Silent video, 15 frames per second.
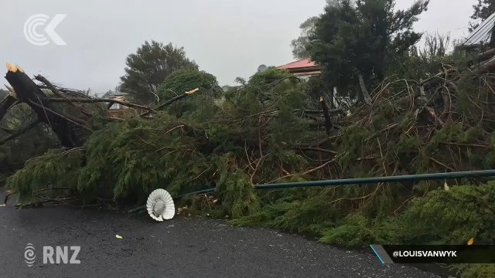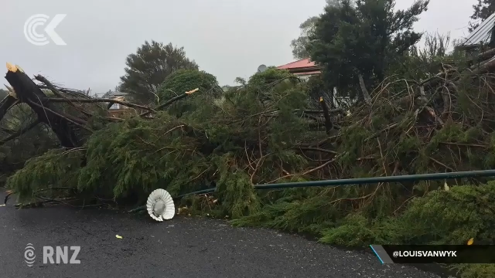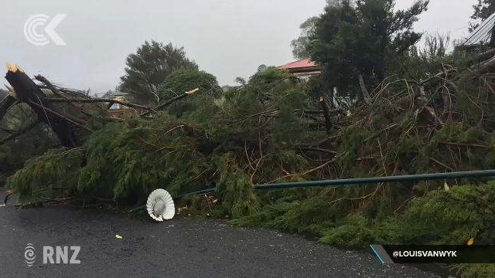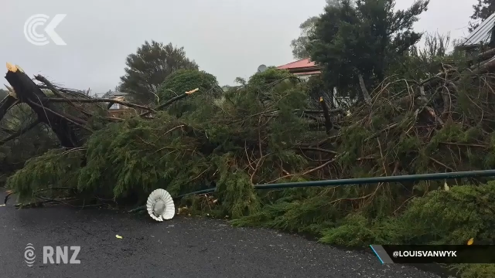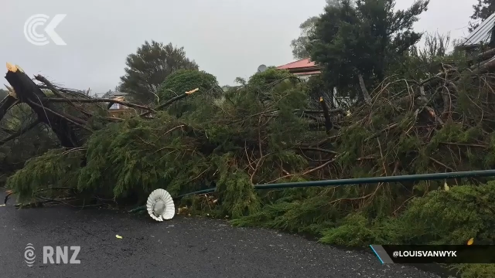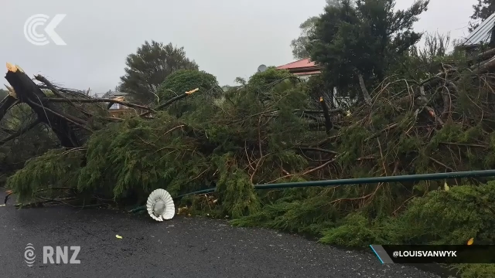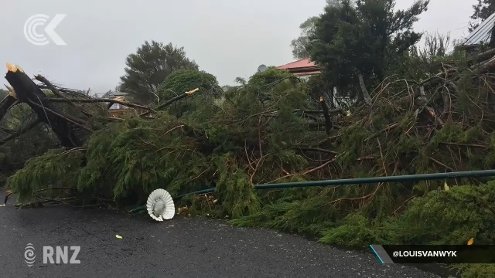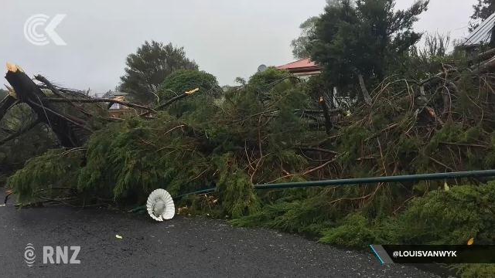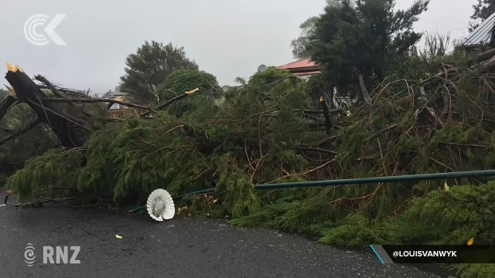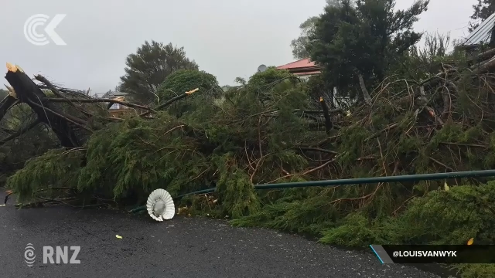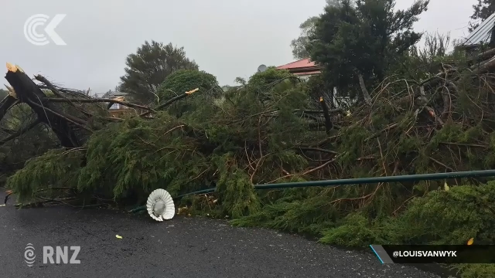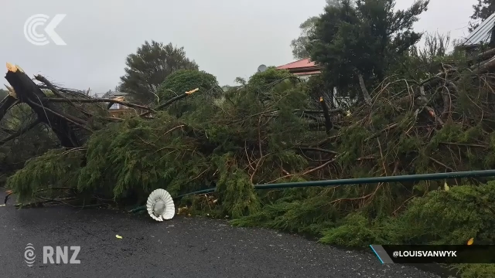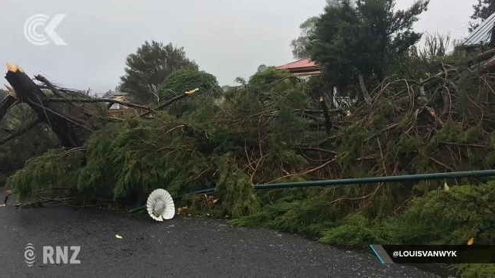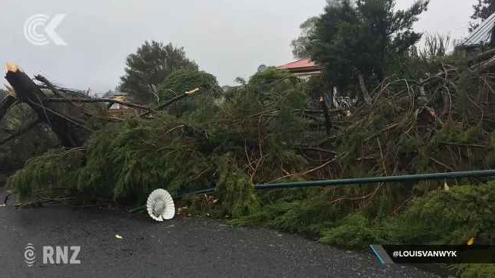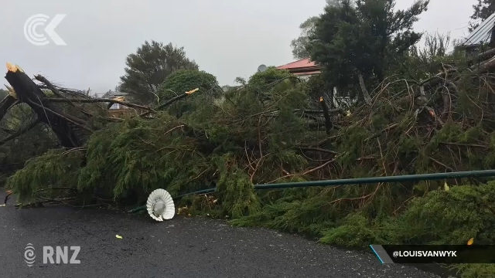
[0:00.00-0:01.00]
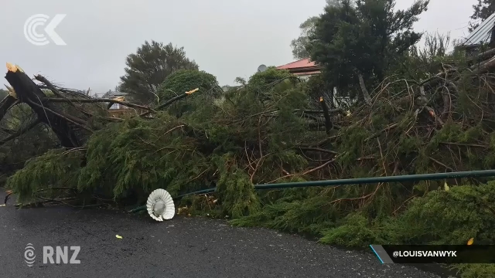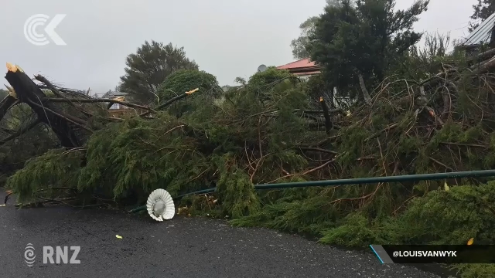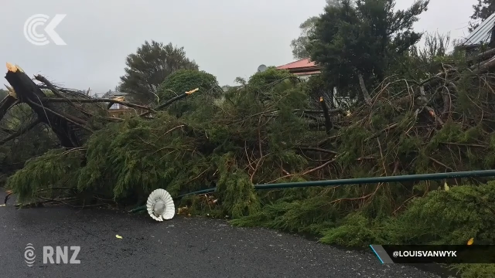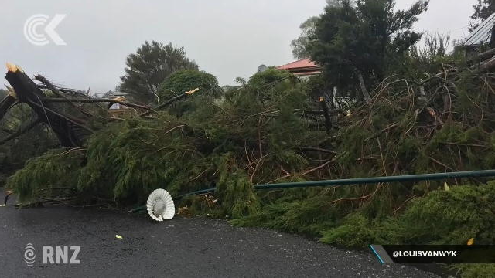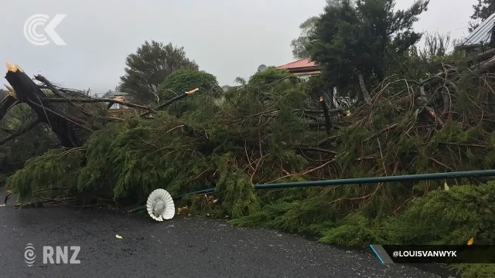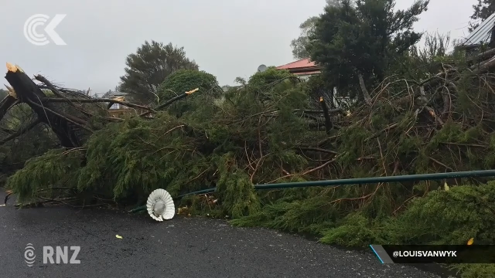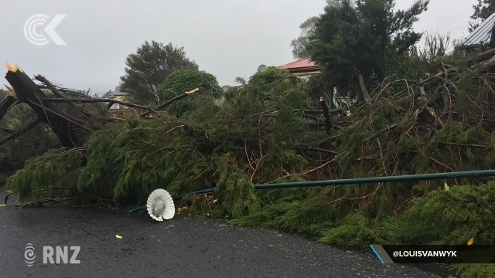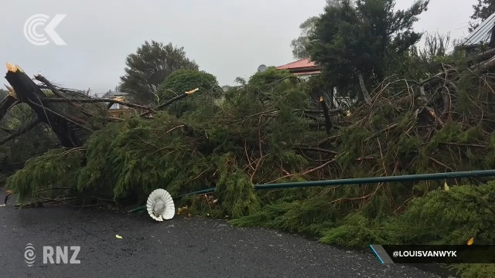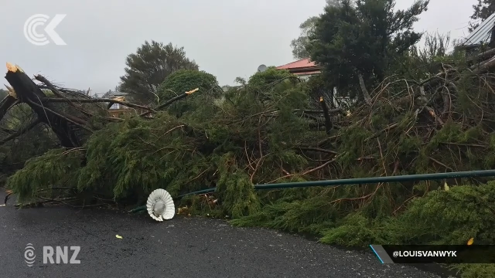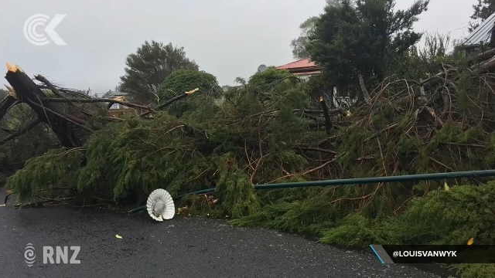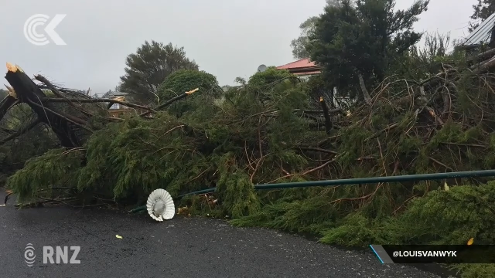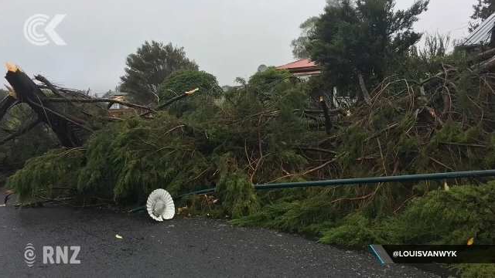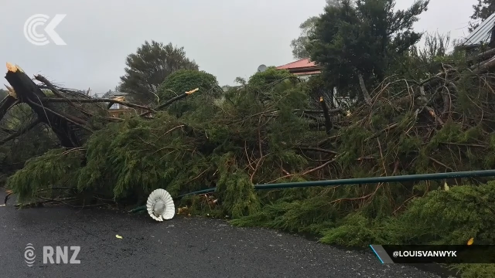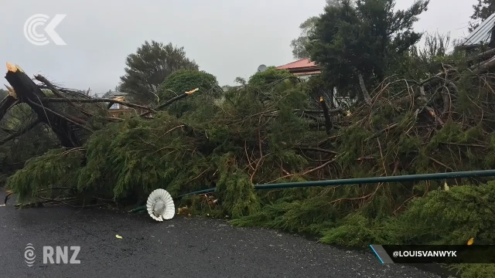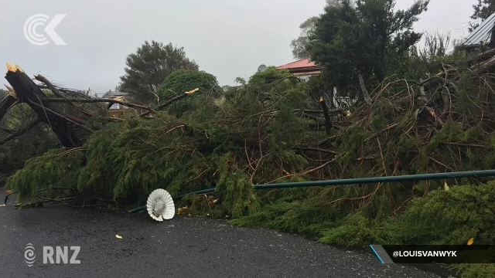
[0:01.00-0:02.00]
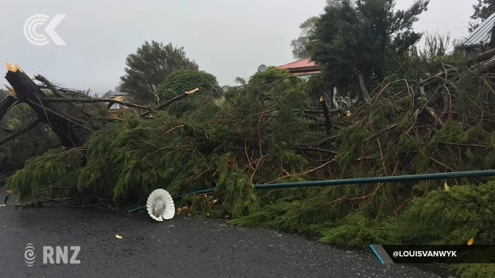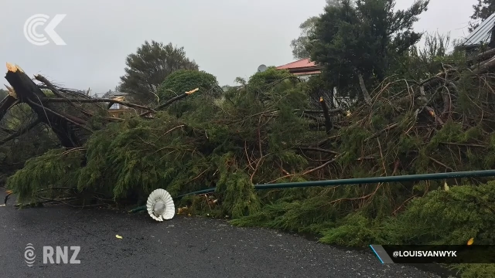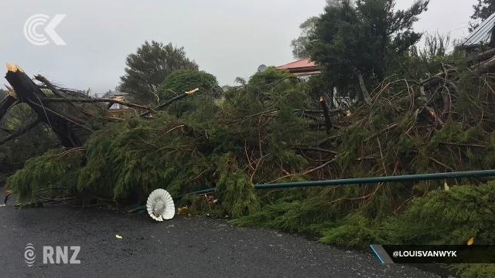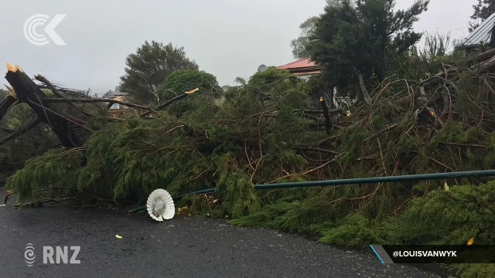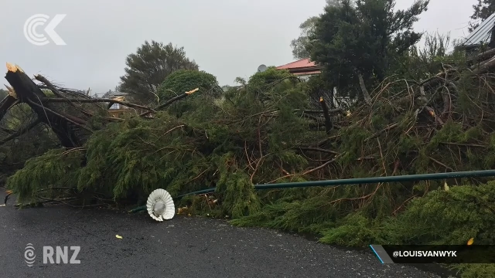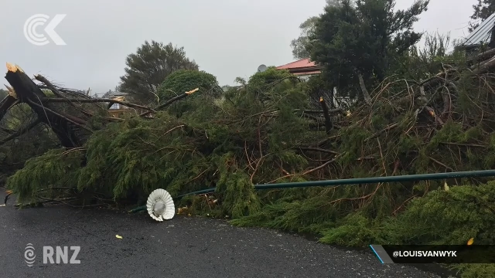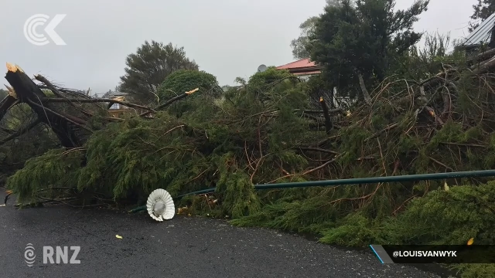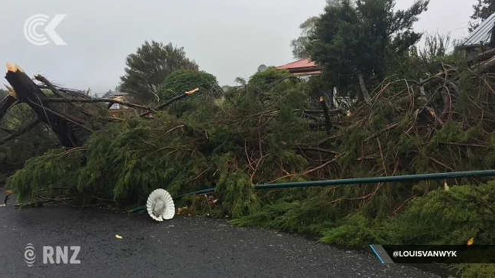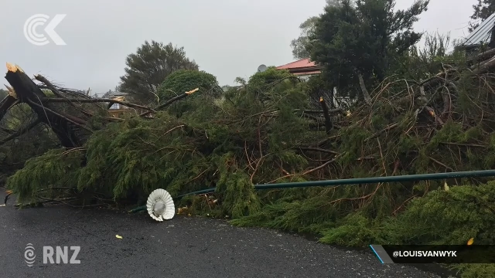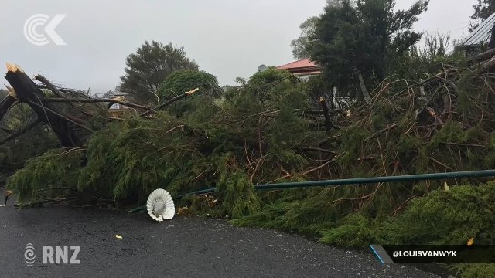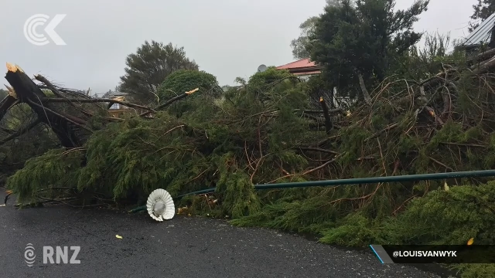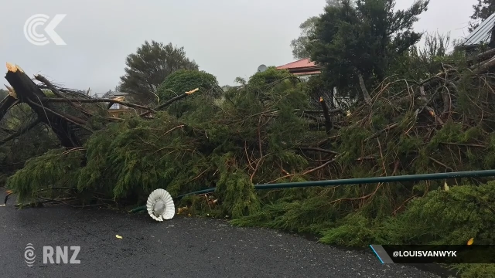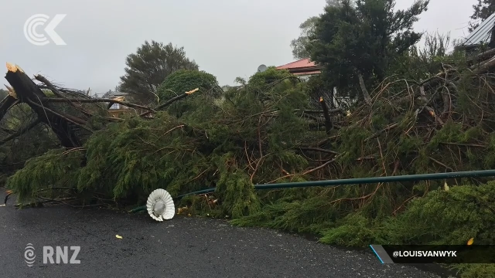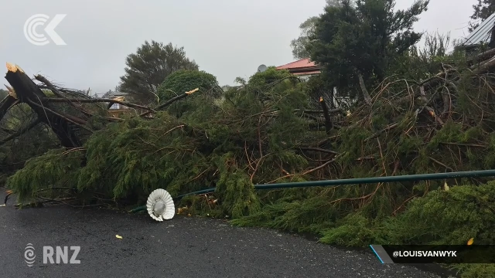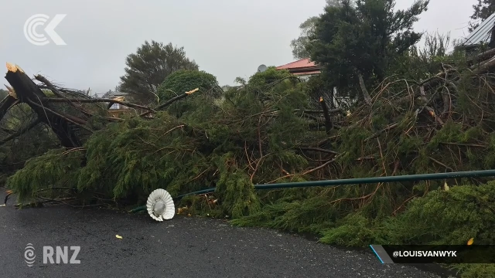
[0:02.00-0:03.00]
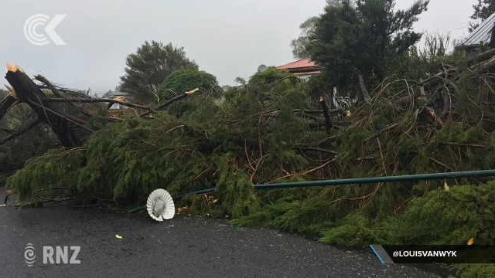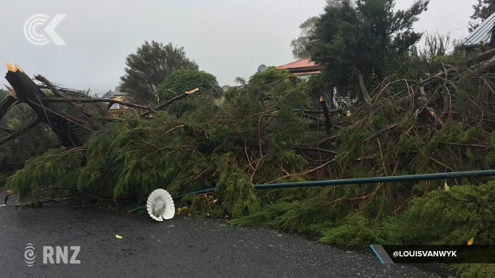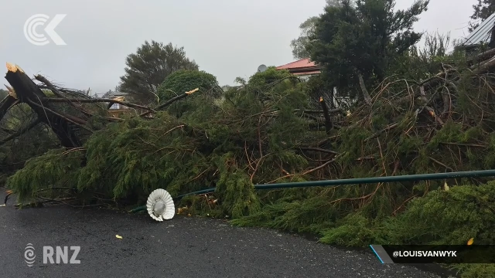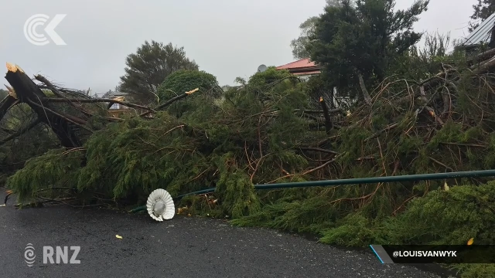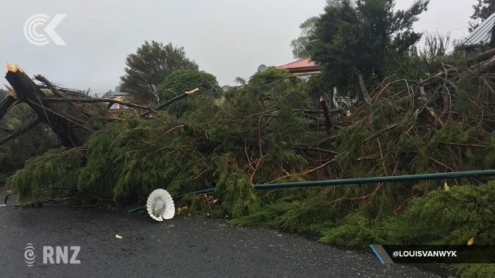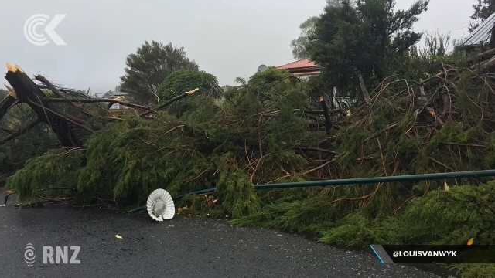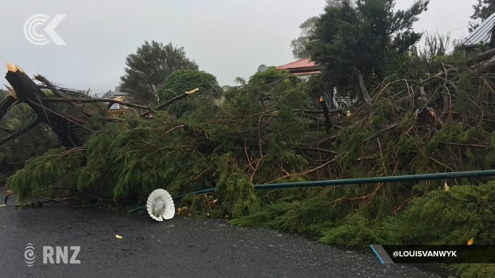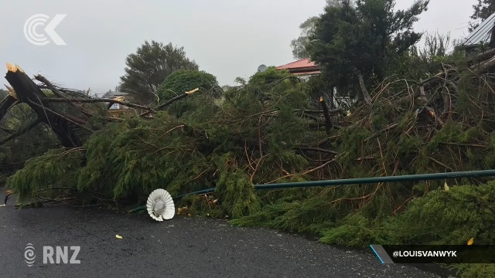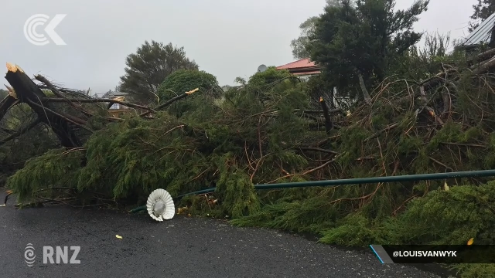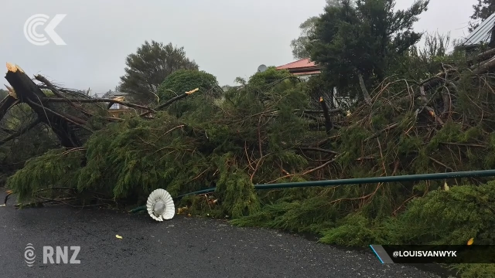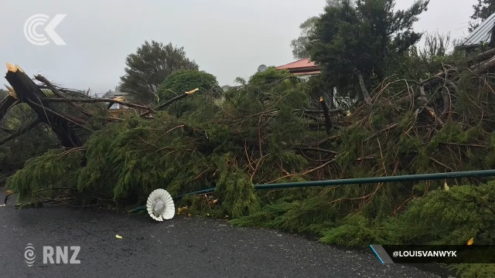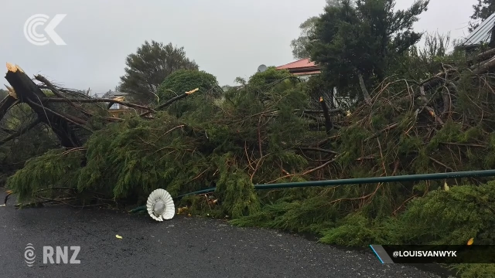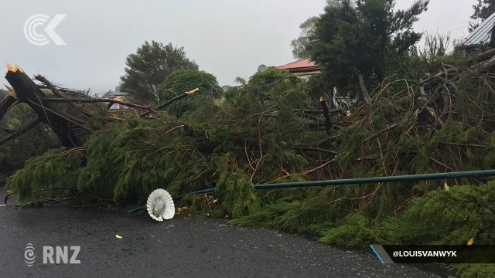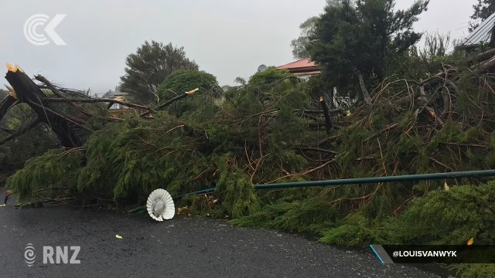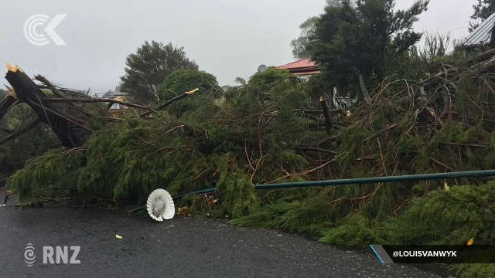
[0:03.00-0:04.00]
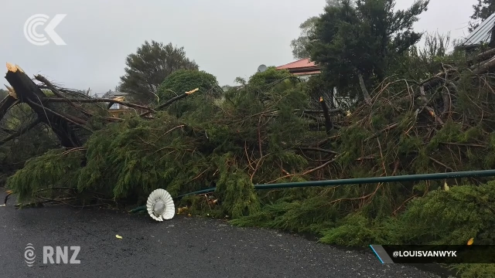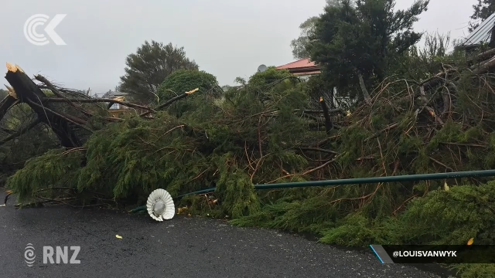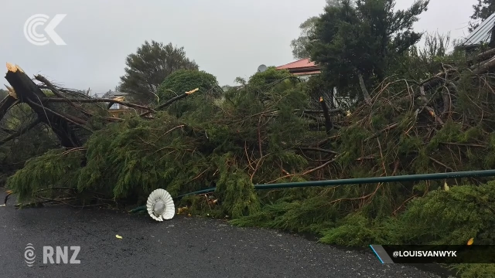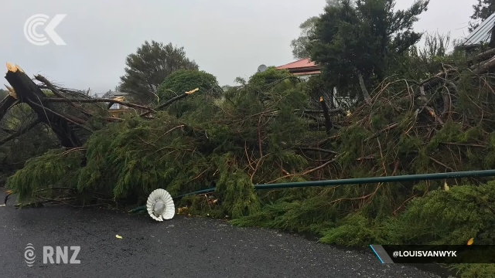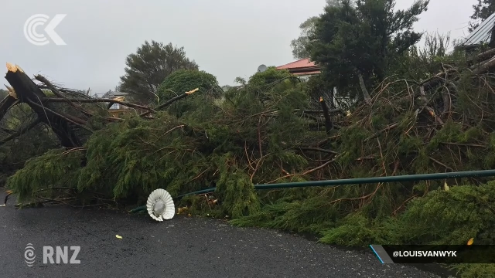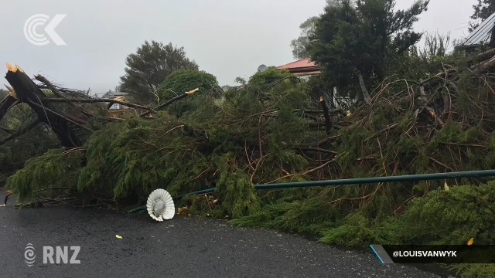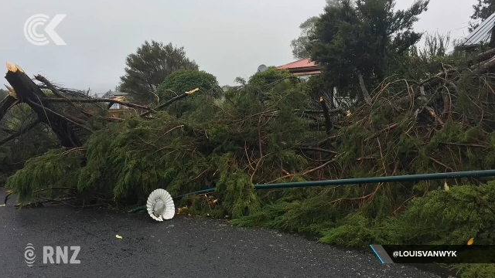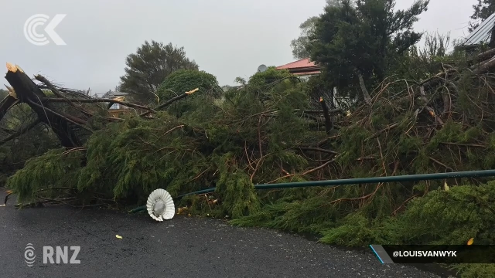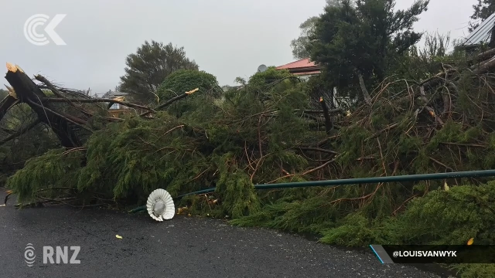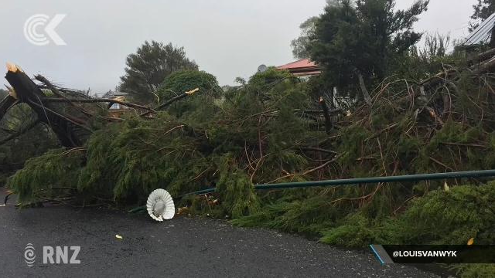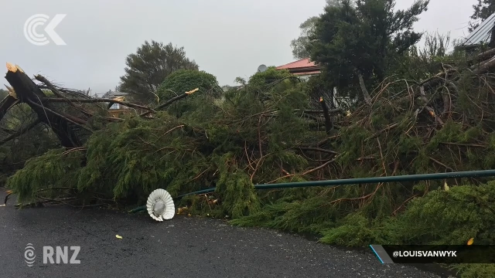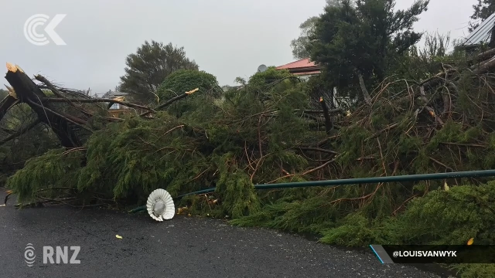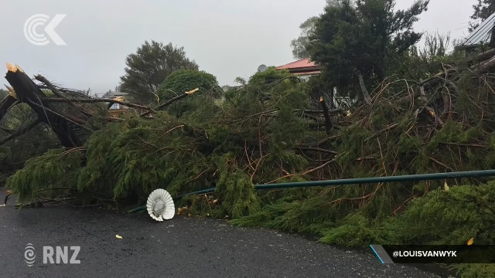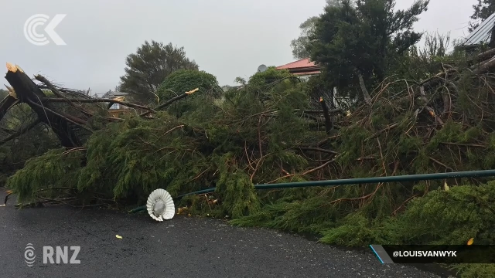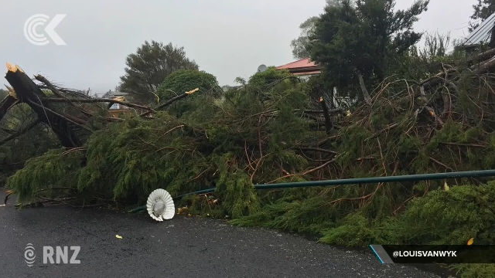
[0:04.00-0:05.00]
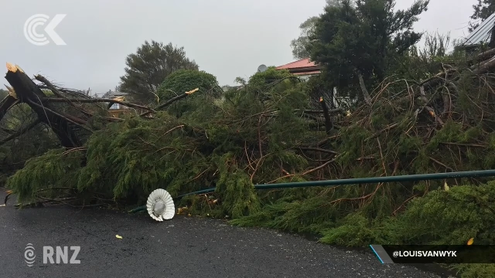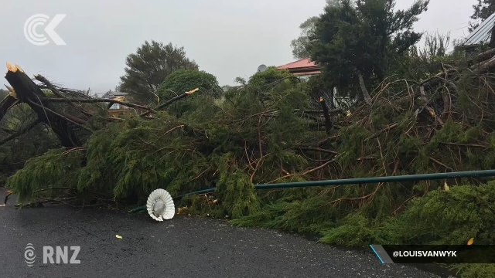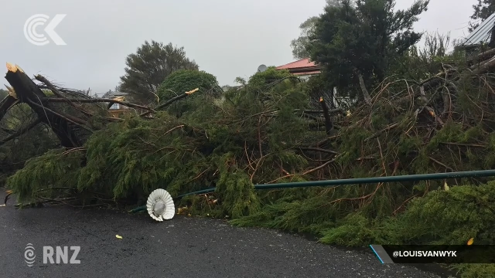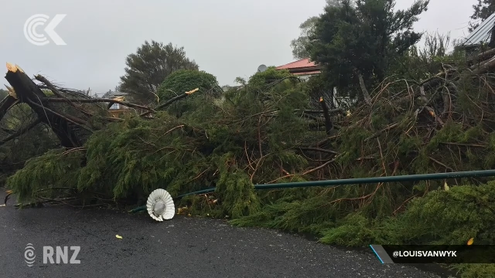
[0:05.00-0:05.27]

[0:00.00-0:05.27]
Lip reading: No face is visible, so there are no lips to read.